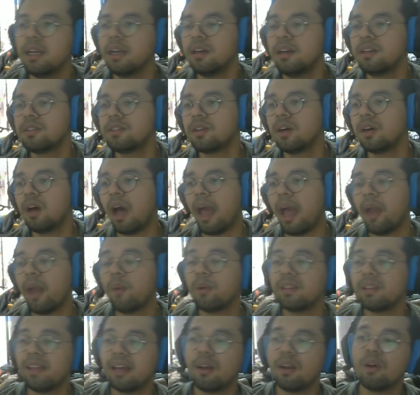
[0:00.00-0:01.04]
So I
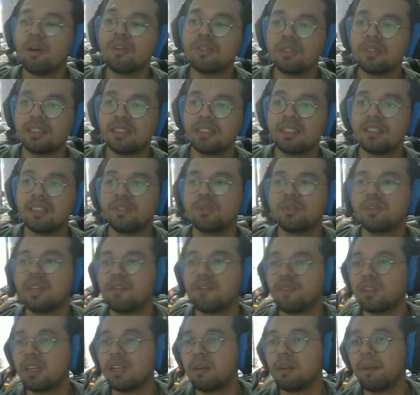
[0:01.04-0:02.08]
would that also suggest you read
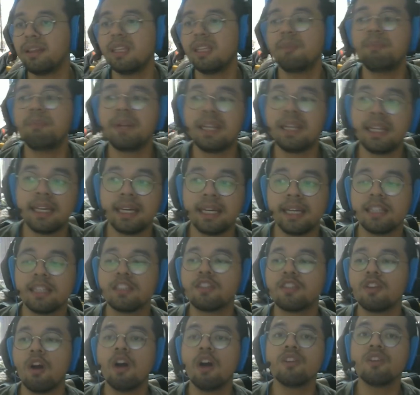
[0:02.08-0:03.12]
for the romantic period
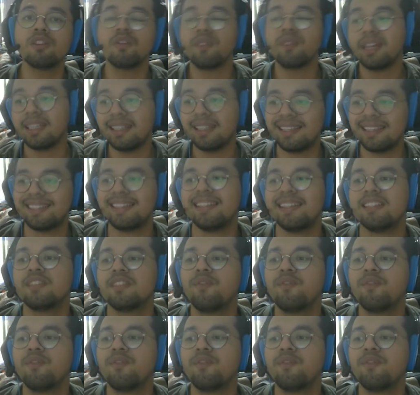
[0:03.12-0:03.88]
Songs of Innocence,